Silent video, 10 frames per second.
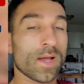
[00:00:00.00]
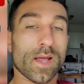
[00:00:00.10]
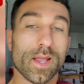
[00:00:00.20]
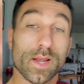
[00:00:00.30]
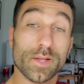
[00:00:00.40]

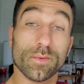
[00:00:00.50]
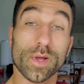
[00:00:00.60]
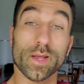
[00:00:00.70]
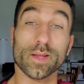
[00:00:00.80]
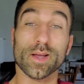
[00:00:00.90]

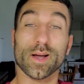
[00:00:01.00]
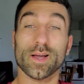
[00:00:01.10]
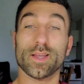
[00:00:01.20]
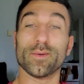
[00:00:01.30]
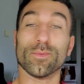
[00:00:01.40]
Anyway,
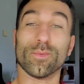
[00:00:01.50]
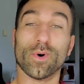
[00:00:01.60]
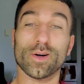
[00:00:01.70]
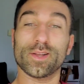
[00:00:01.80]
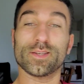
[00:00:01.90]
I
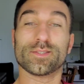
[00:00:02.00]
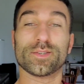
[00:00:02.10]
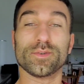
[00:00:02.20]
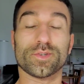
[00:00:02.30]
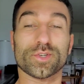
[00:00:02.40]
wanted
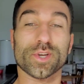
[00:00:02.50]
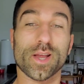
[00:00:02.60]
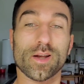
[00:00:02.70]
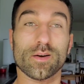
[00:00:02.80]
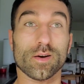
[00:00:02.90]
to
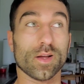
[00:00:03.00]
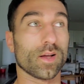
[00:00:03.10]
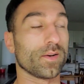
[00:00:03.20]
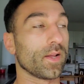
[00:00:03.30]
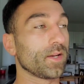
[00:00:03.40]
share
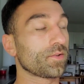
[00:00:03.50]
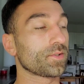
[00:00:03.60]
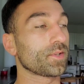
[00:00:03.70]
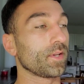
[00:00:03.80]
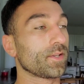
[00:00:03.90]
an
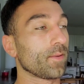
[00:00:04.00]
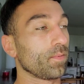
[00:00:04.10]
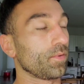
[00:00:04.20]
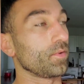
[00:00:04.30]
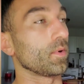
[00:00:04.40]
interesting tip
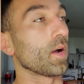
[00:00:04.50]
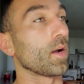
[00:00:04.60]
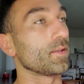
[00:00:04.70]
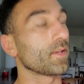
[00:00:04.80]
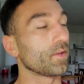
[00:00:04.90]
with you
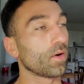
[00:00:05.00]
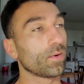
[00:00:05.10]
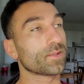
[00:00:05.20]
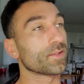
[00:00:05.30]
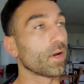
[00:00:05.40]
guys, and no,
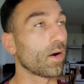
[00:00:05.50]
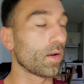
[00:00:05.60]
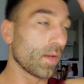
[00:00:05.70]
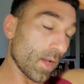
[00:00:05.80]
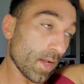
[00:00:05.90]
it's
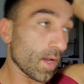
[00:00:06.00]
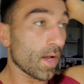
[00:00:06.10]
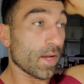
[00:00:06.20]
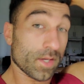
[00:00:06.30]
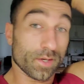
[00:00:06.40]
not,
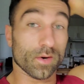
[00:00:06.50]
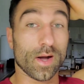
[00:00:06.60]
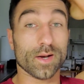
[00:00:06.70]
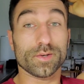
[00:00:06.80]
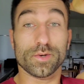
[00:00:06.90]

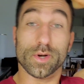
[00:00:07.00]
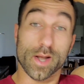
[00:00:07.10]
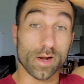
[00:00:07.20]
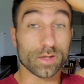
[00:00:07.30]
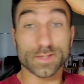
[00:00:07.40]
how to do your
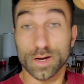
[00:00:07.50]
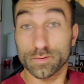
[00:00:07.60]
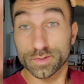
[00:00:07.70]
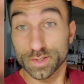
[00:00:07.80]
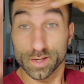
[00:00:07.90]
hair, because
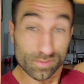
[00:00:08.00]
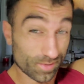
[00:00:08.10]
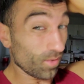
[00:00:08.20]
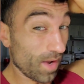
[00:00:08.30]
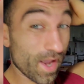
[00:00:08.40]
obviously I don't
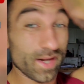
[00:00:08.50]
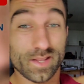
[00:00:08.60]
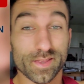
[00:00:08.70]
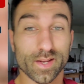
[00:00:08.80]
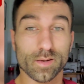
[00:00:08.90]
know
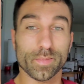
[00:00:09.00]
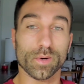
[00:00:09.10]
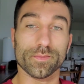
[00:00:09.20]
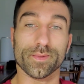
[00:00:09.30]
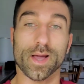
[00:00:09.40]
anything
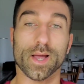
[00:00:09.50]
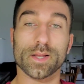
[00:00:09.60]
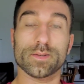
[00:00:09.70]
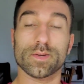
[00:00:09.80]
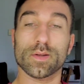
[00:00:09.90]
about
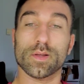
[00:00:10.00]
that.